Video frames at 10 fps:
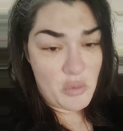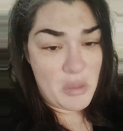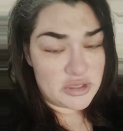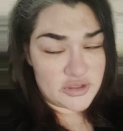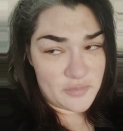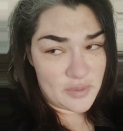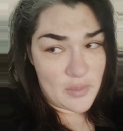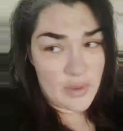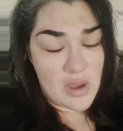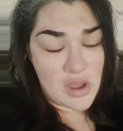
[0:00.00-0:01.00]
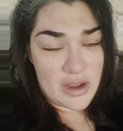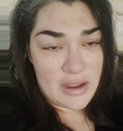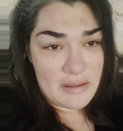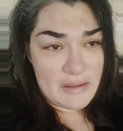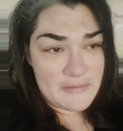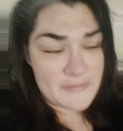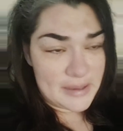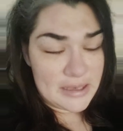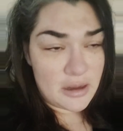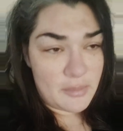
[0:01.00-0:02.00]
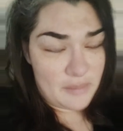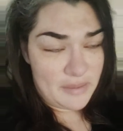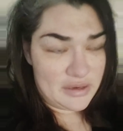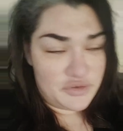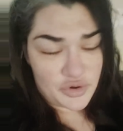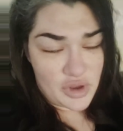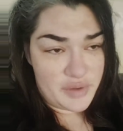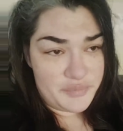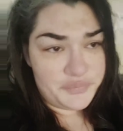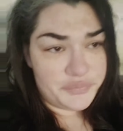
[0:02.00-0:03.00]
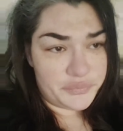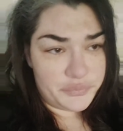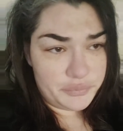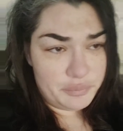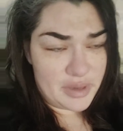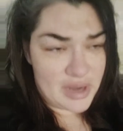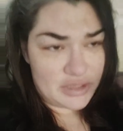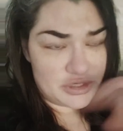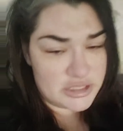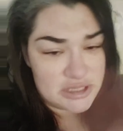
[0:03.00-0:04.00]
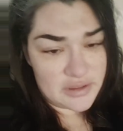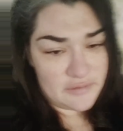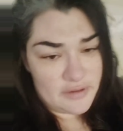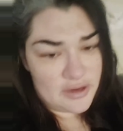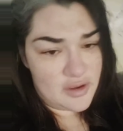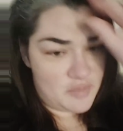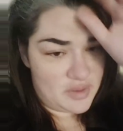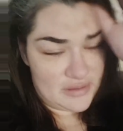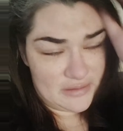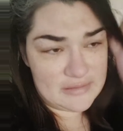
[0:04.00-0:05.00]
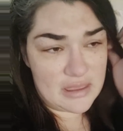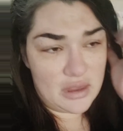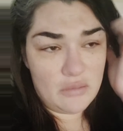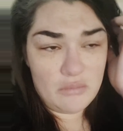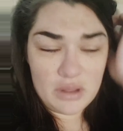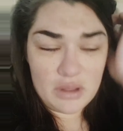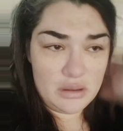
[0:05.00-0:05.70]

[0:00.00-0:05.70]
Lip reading: much has been going on. I explained it on my Patreon, but I took down the video because I don't want